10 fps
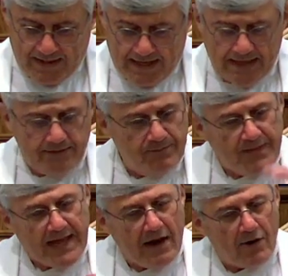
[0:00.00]
and
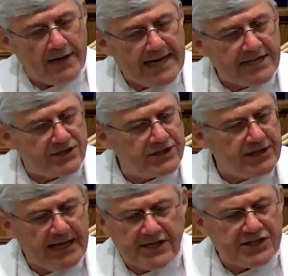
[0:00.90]
they are each,
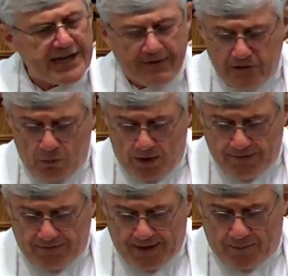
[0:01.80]
each and every one
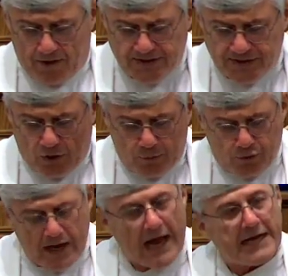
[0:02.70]
of them are so
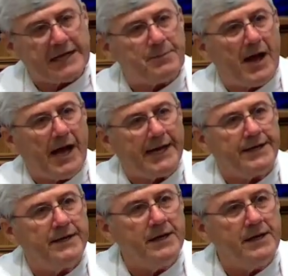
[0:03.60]
preoccupied